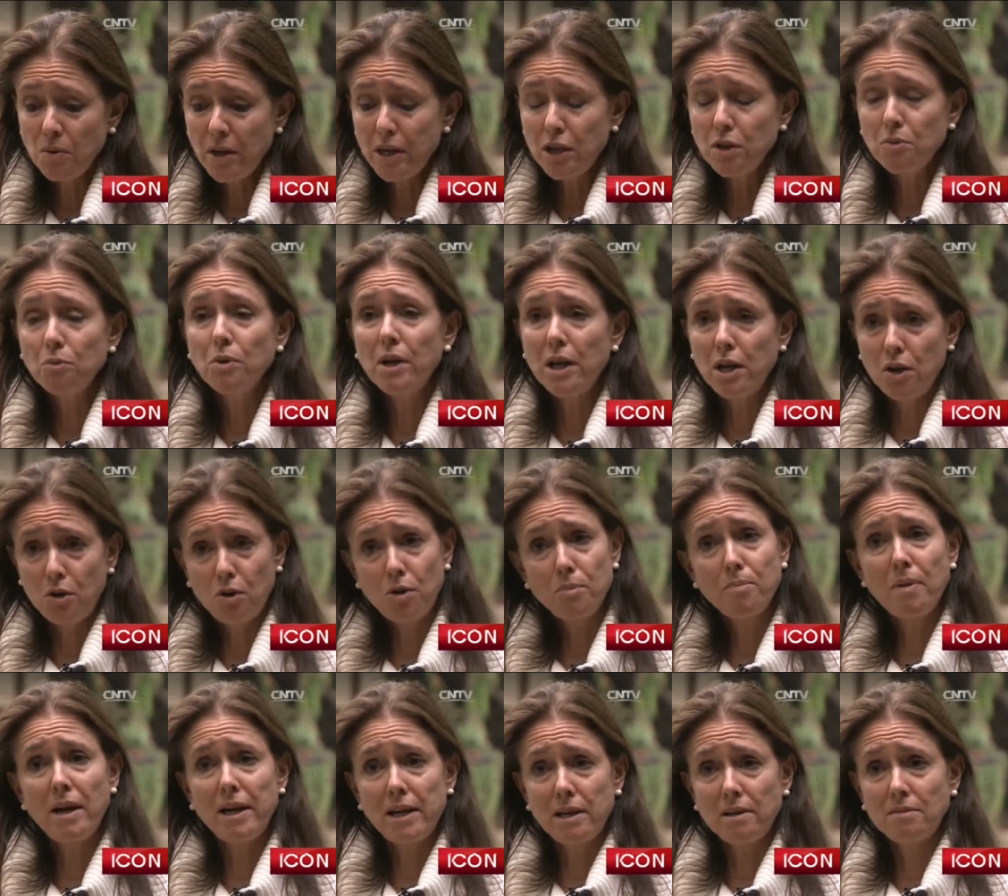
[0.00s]
we, we
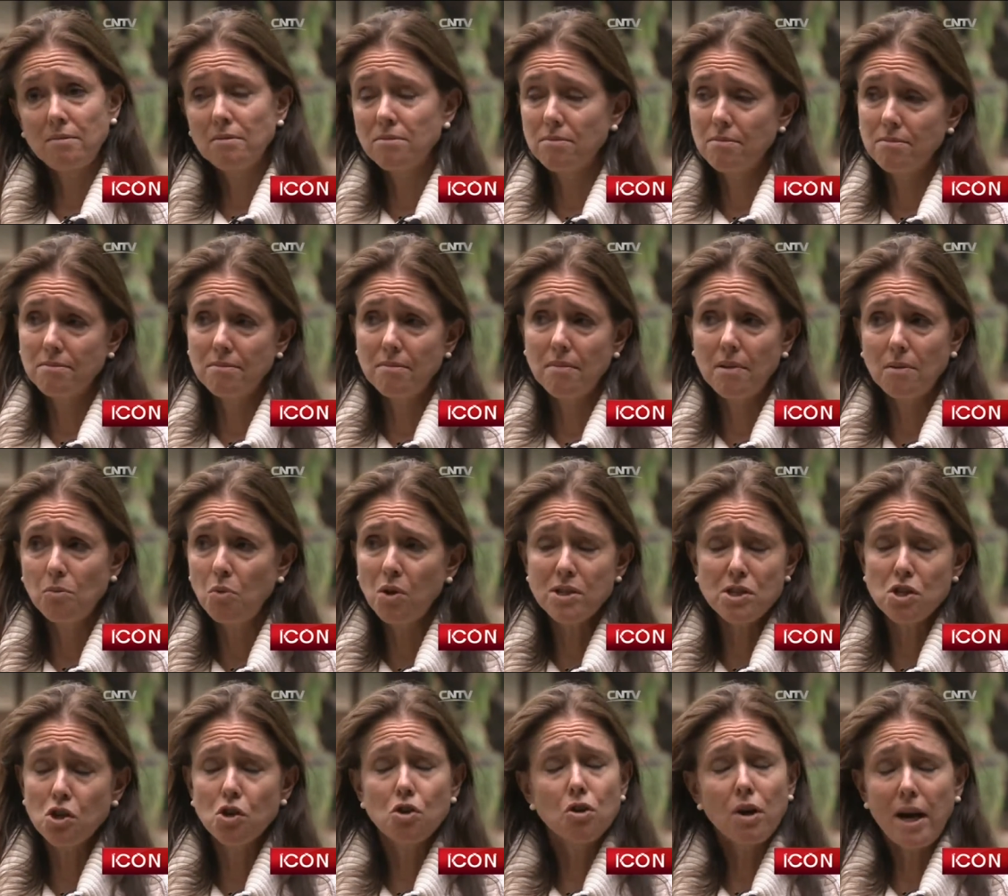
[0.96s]
heard my, it
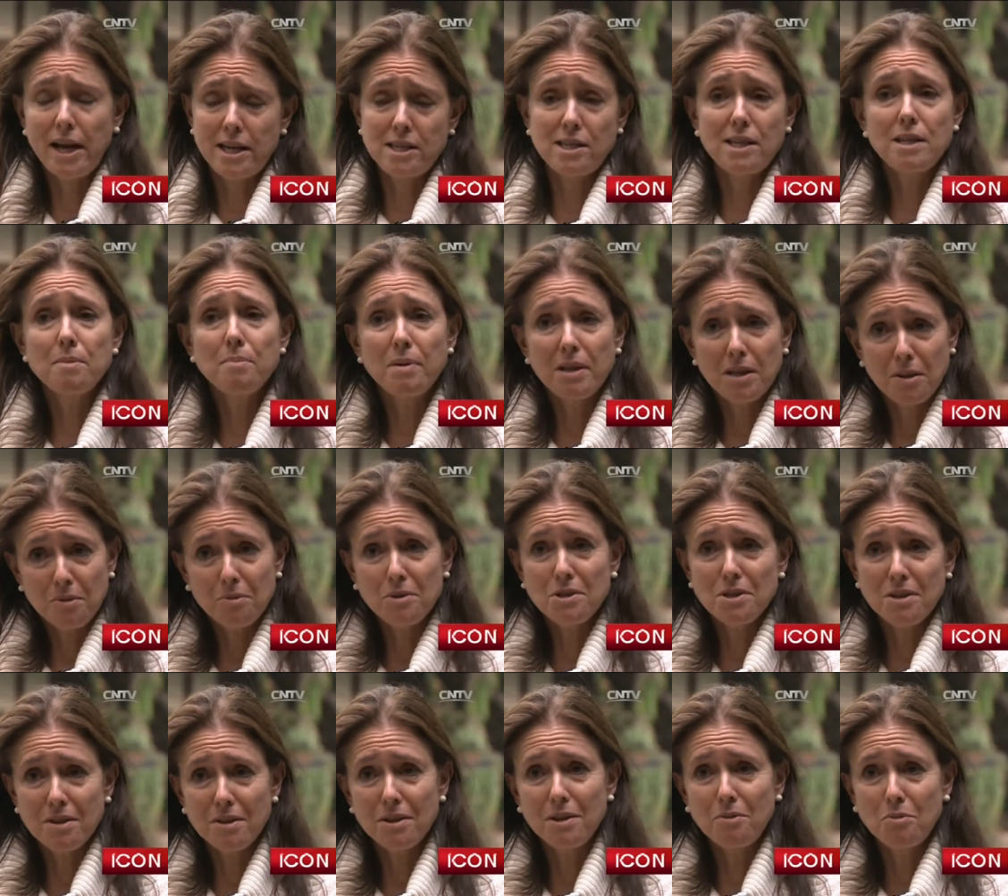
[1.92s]
wasn't crazy, but it
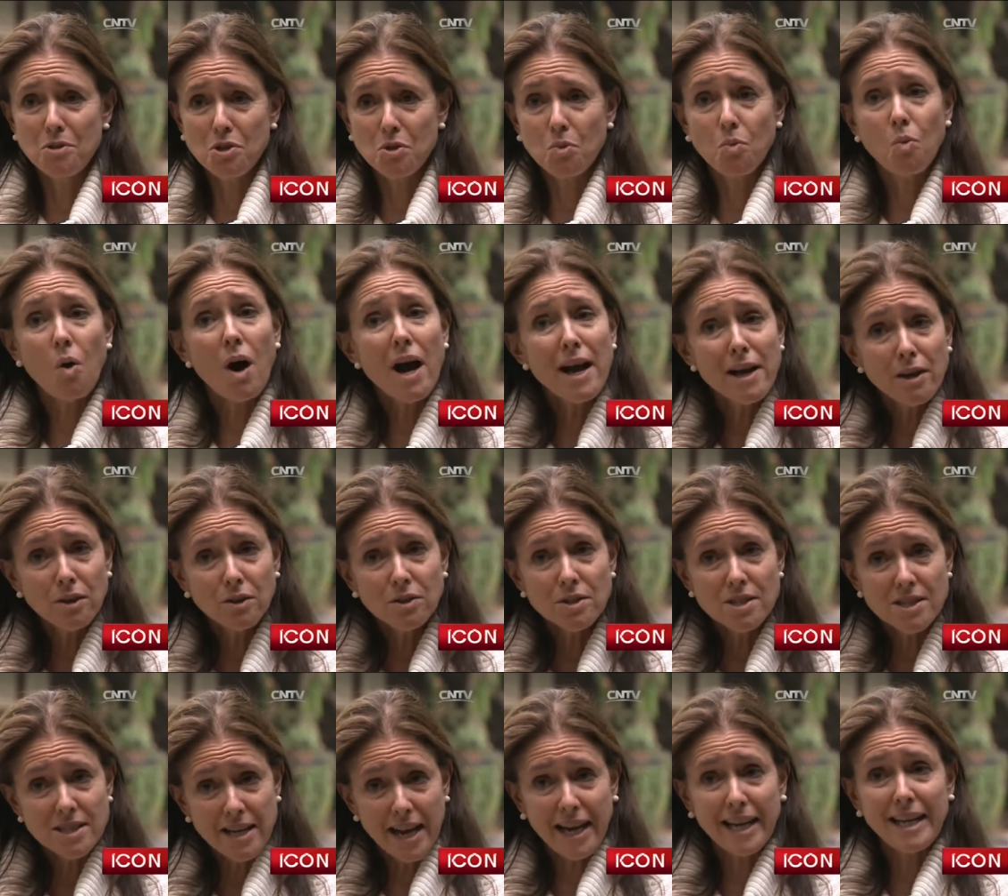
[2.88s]
was, a, it was a
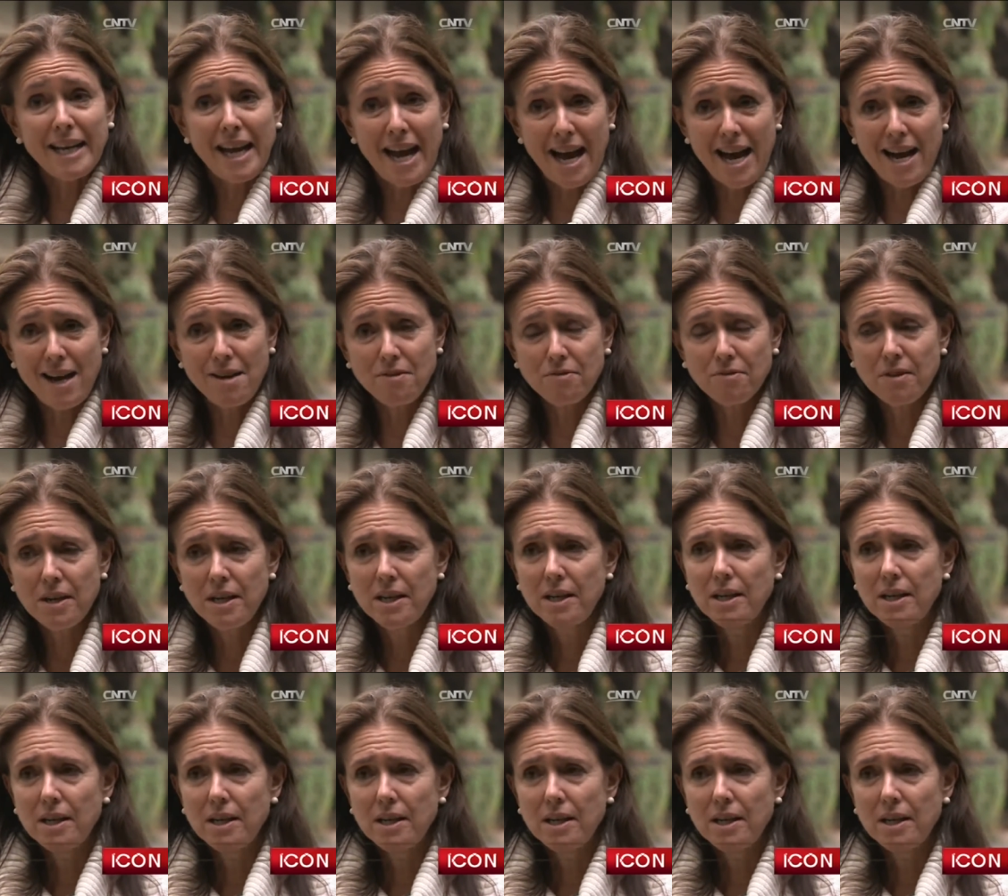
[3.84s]
wild second half.